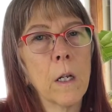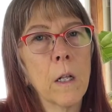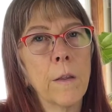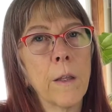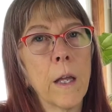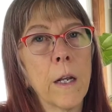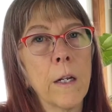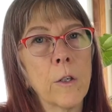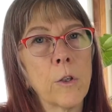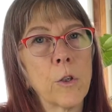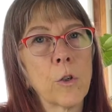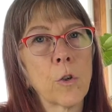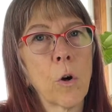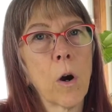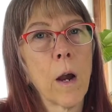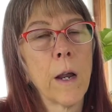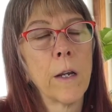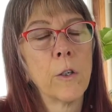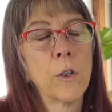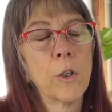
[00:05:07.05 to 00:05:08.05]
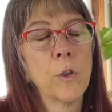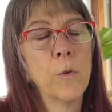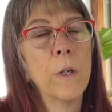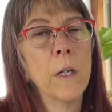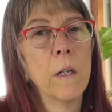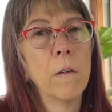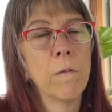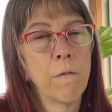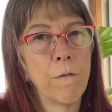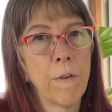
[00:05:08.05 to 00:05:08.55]
that is trying to
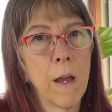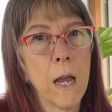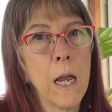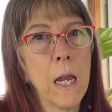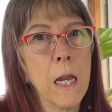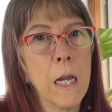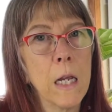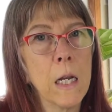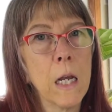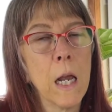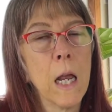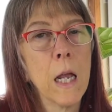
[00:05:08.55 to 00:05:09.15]
invade